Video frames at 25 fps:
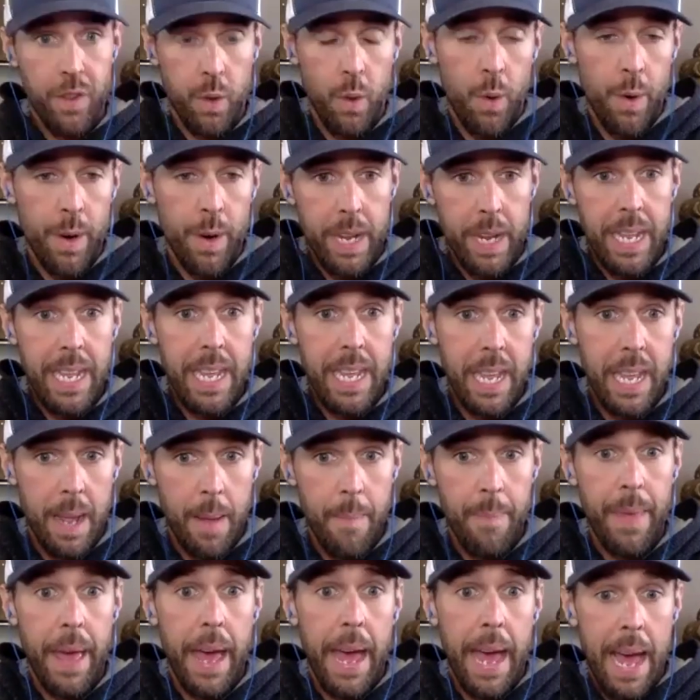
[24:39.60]
in order to
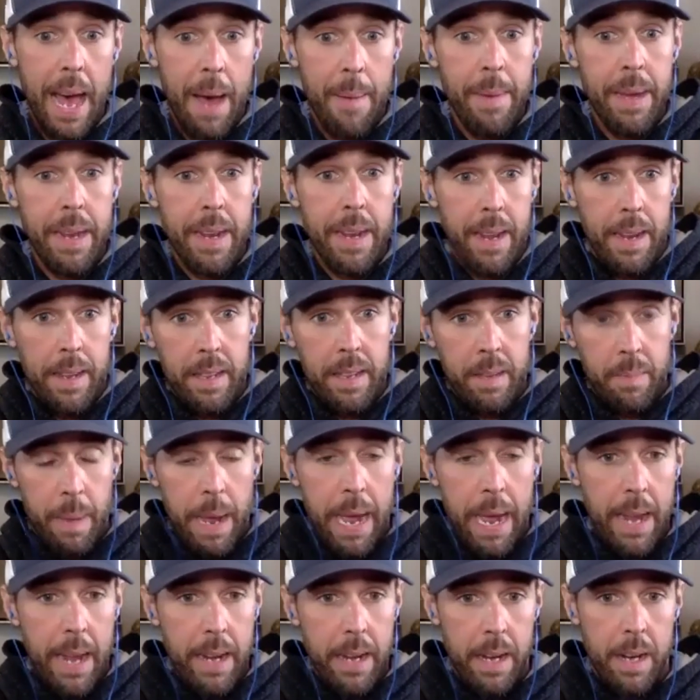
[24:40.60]
keep the habit
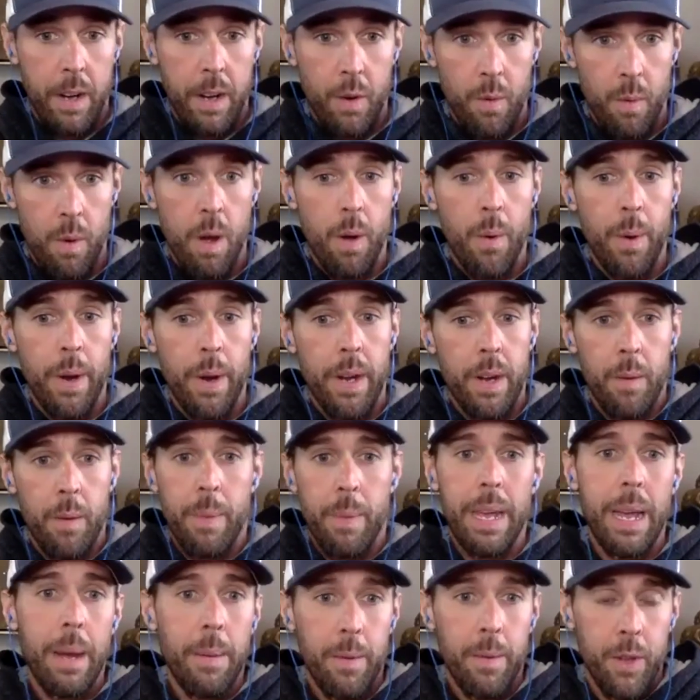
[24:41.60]
expanding and growing or
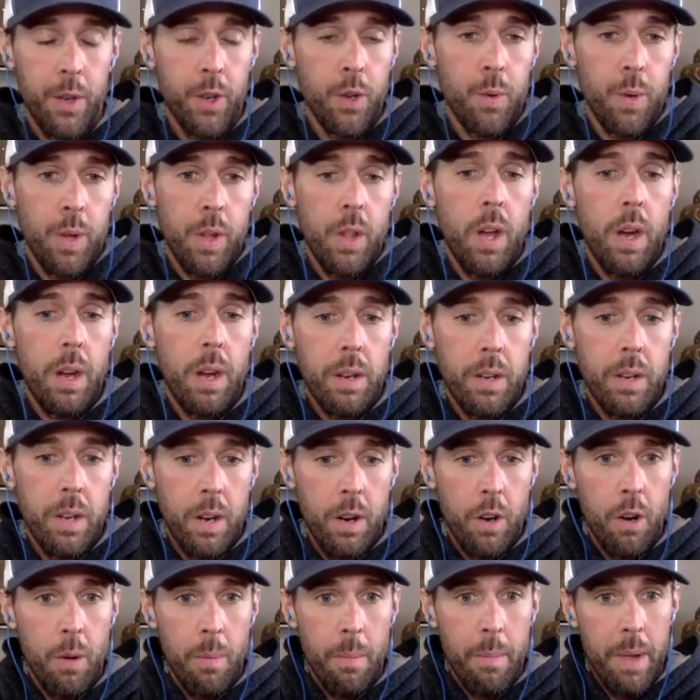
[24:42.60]
be able to do it long
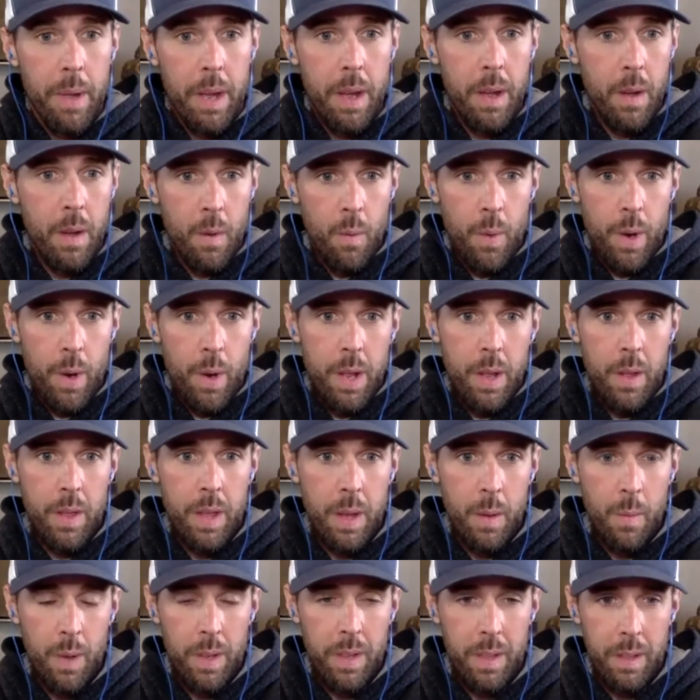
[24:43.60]
term what do you
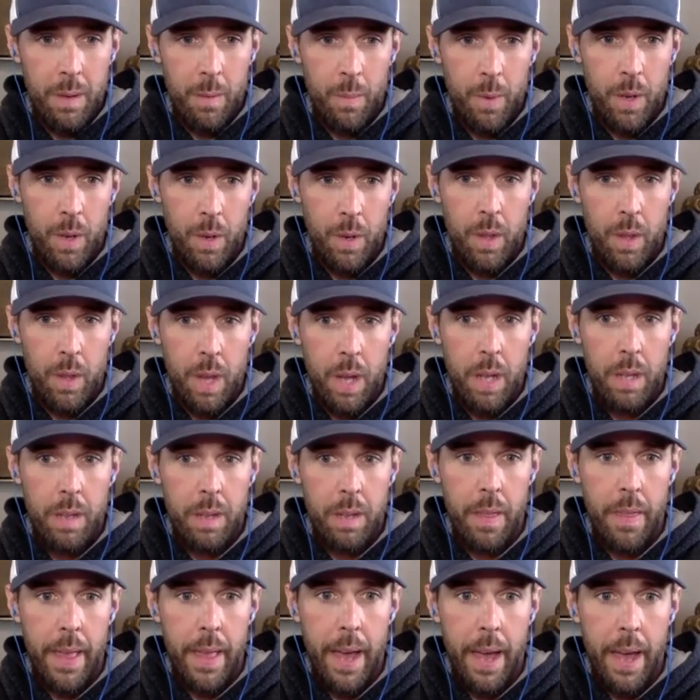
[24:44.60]
think mm. what's the mm. what's your thoughts
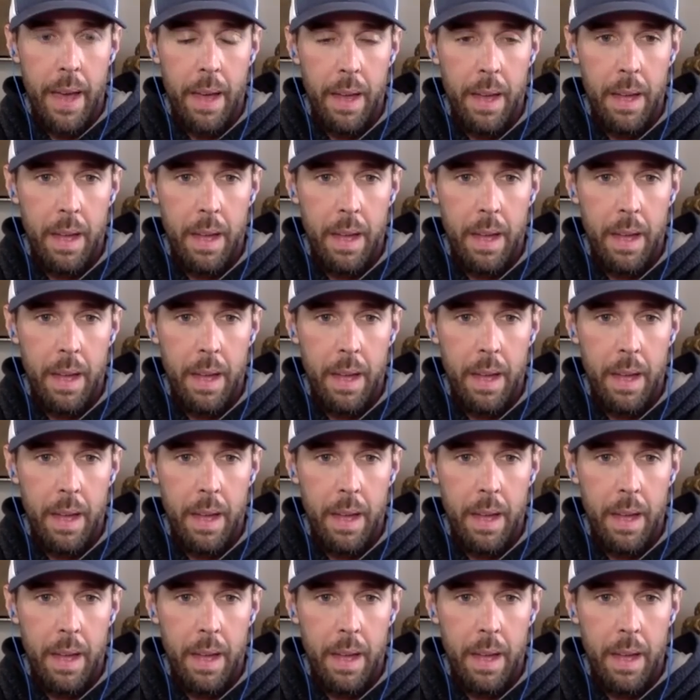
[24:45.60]
on that